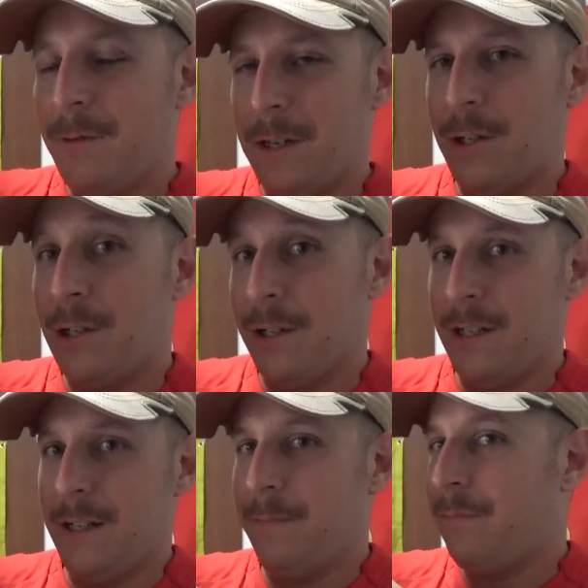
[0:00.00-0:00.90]
which is
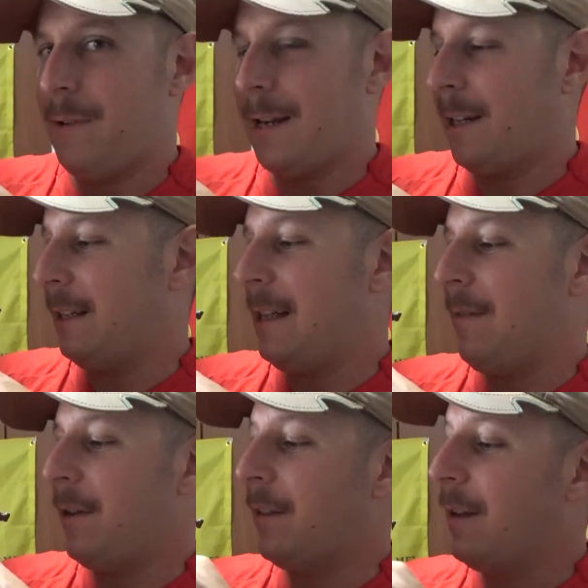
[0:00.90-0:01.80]
on practically
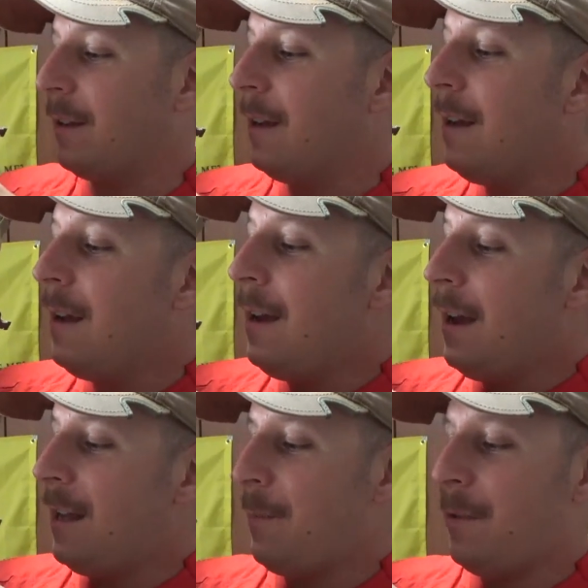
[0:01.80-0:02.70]
everything.
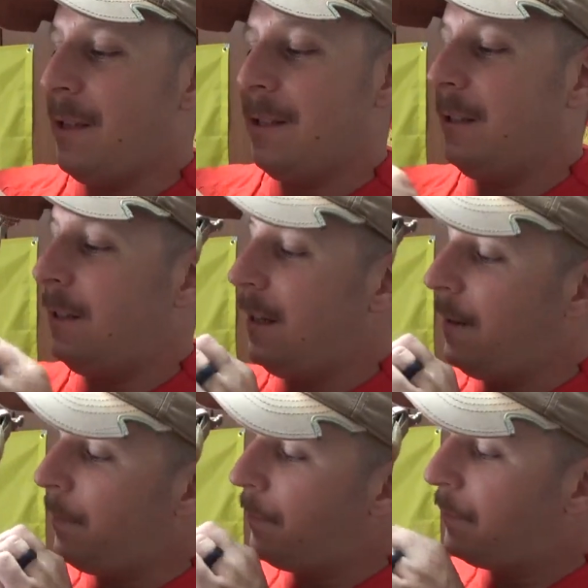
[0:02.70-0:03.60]
And they put these
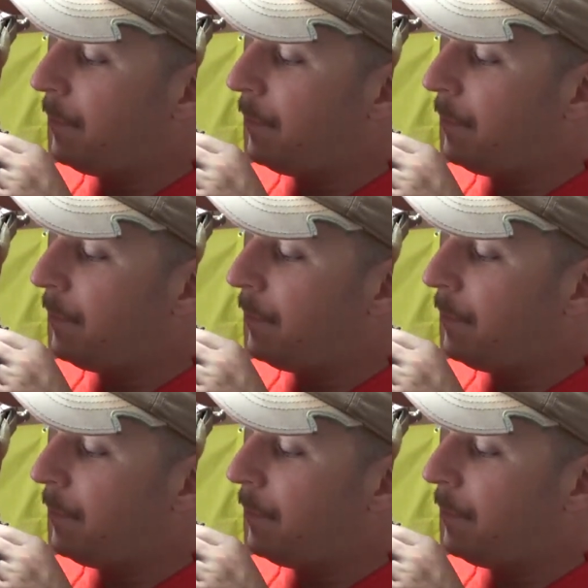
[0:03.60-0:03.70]
little,